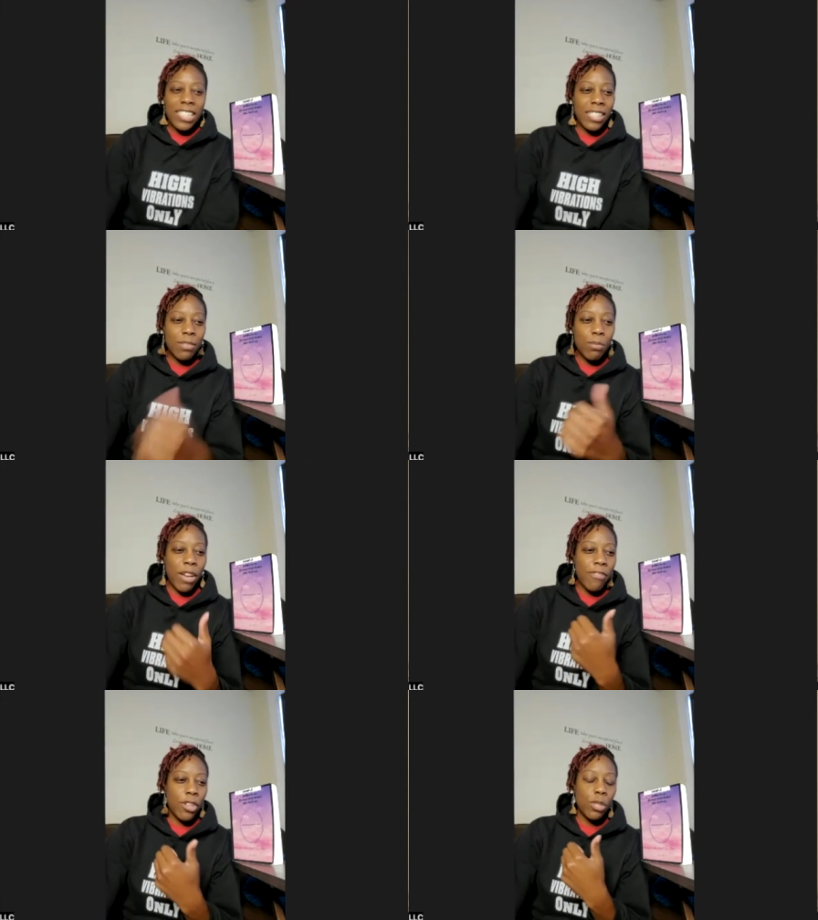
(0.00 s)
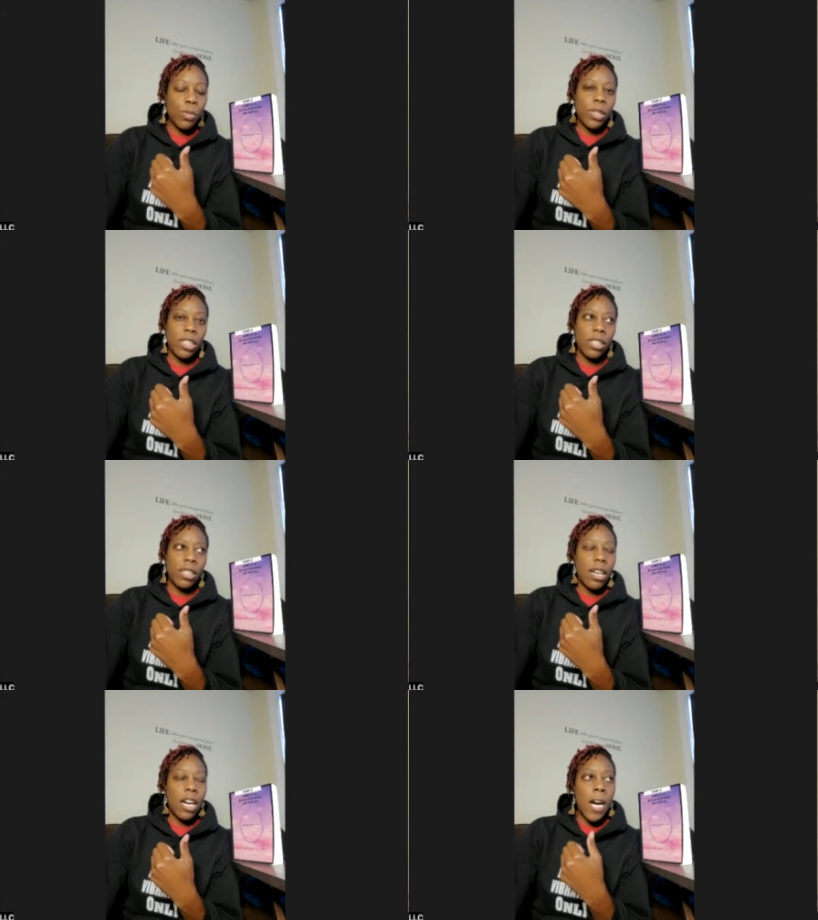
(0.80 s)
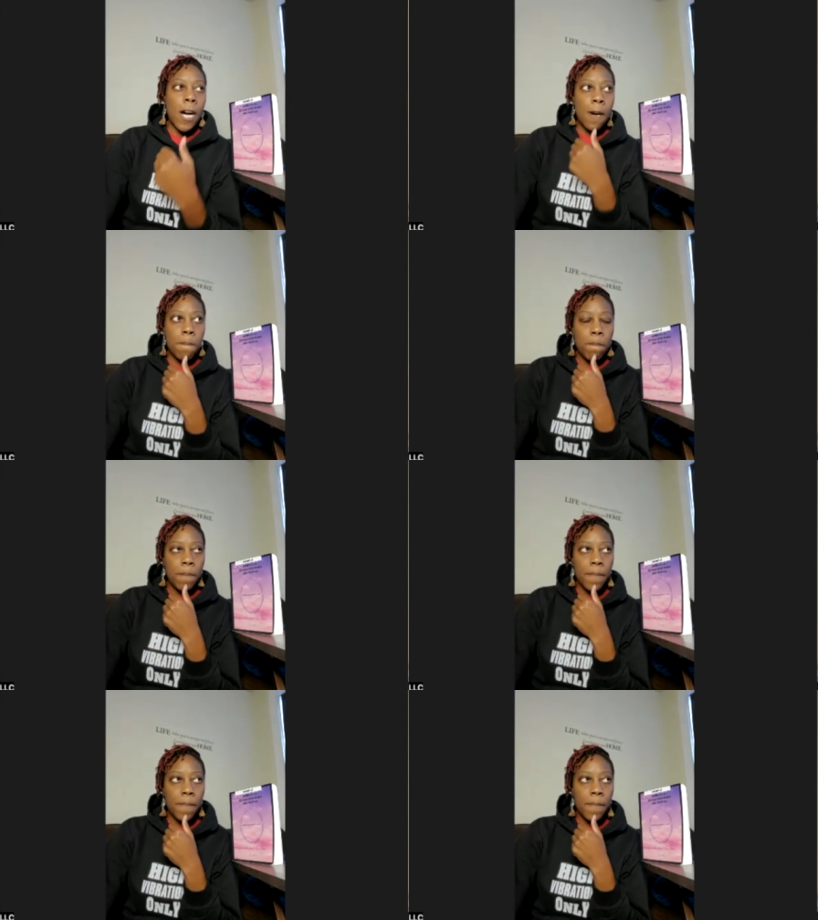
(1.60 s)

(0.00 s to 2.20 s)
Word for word: did my first book in um,